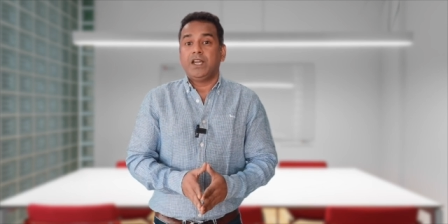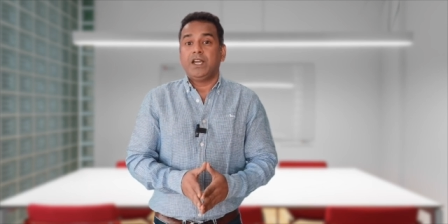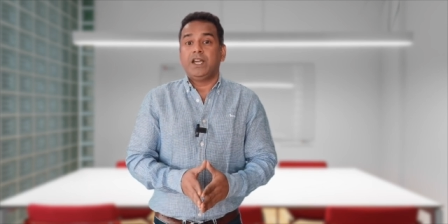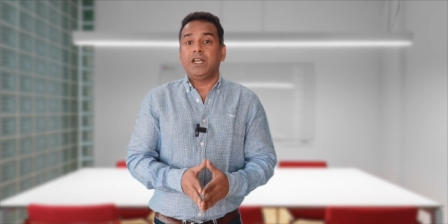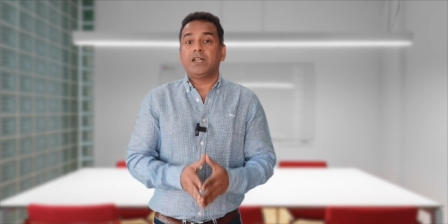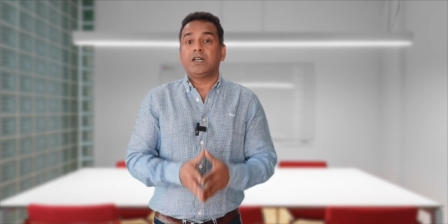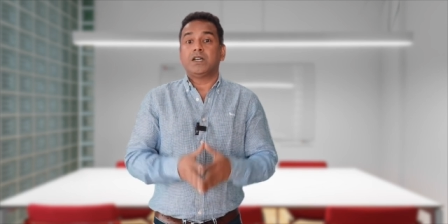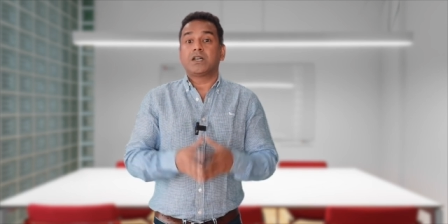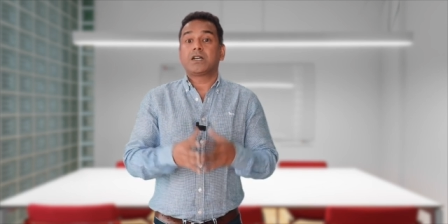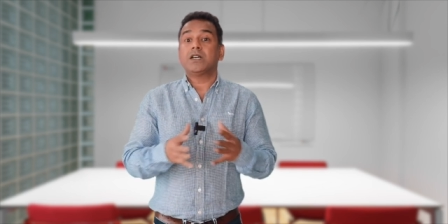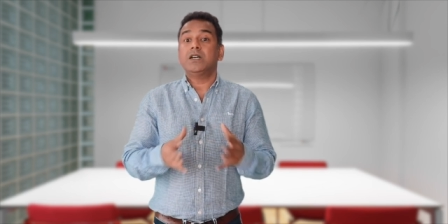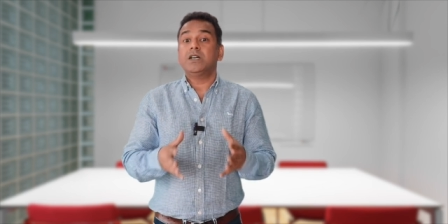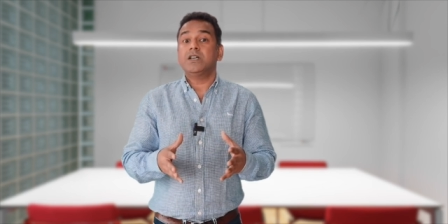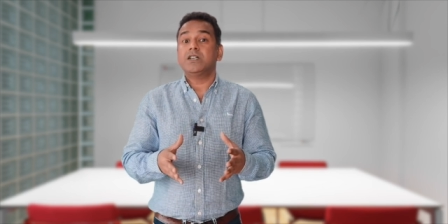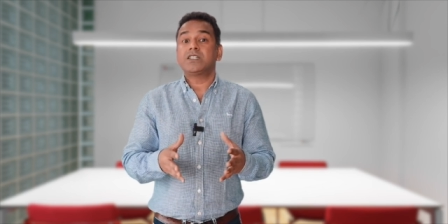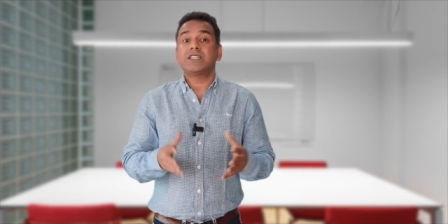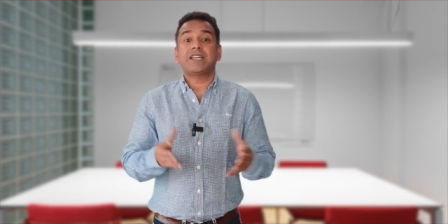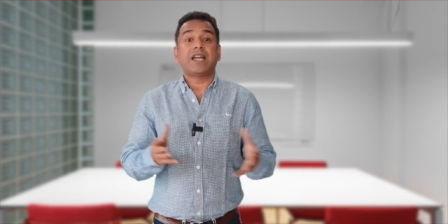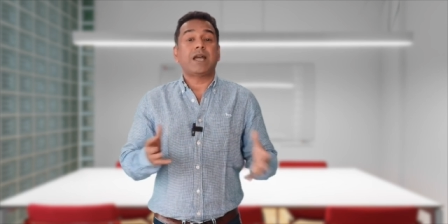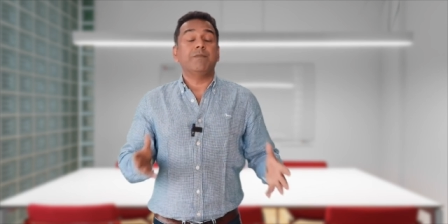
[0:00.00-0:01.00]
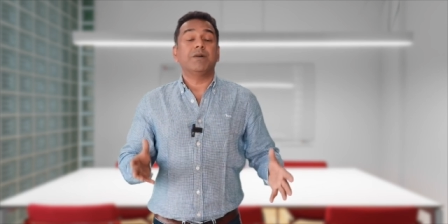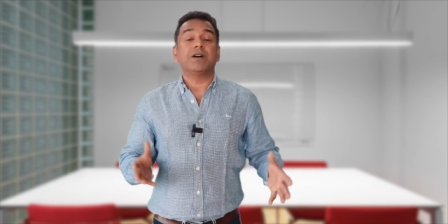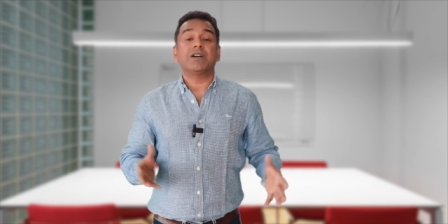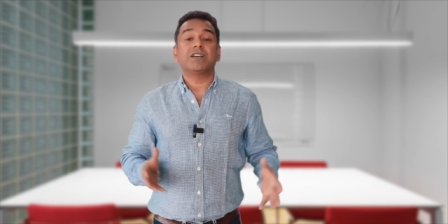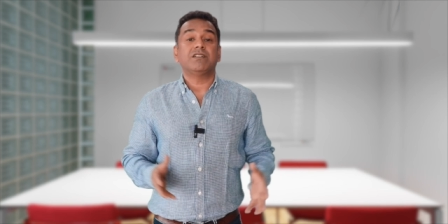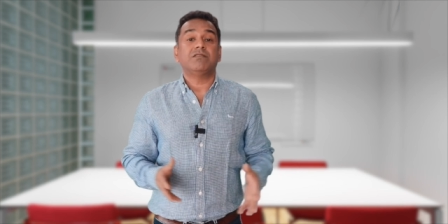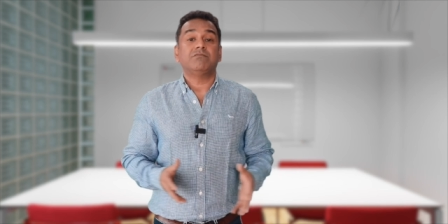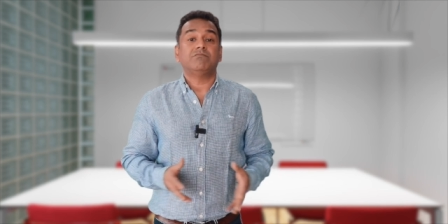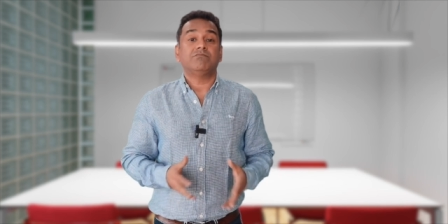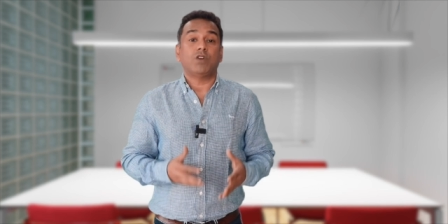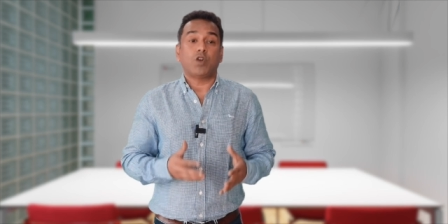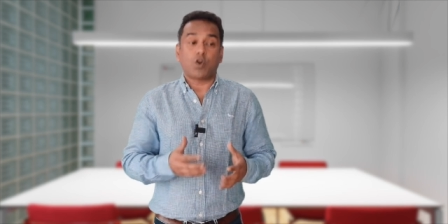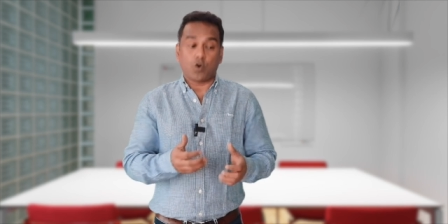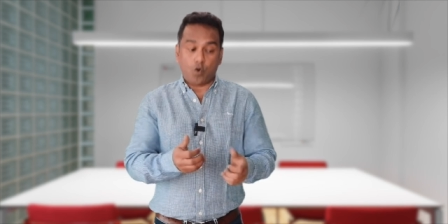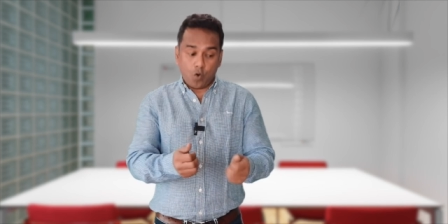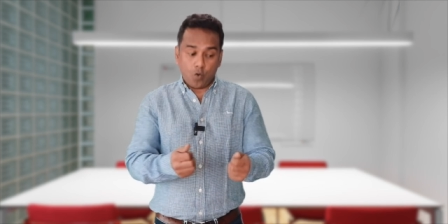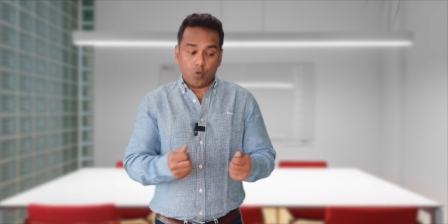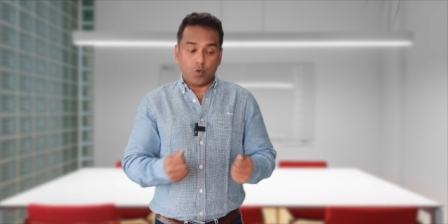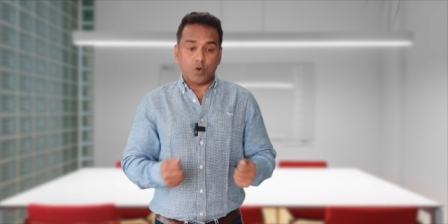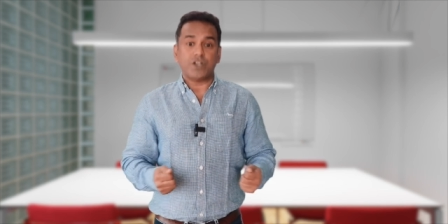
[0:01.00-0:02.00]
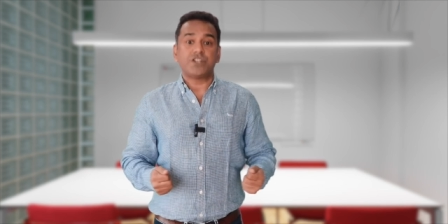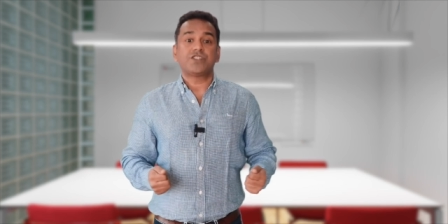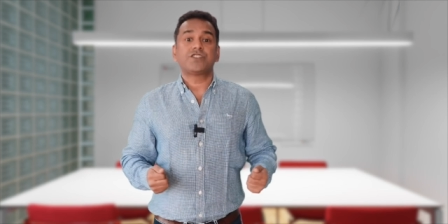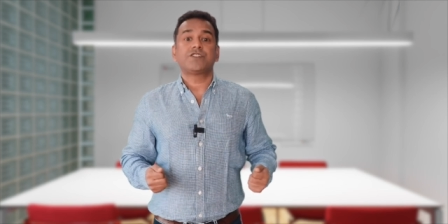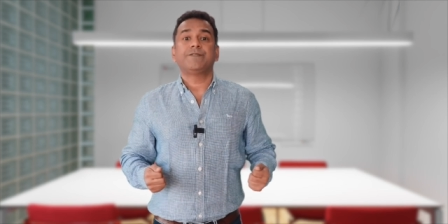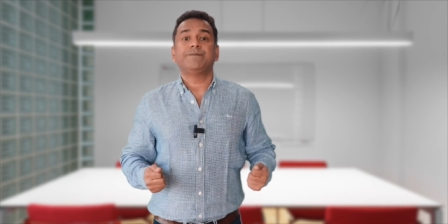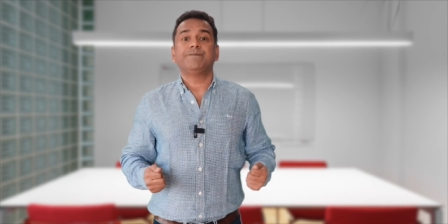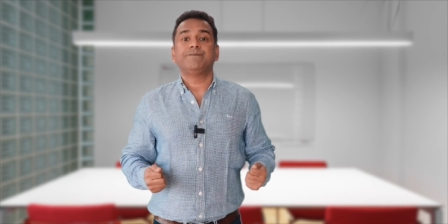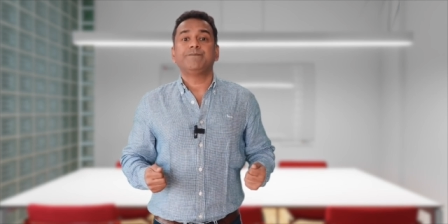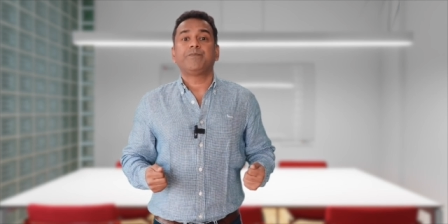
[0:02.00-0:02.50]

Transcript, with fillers: It occurs among rowers,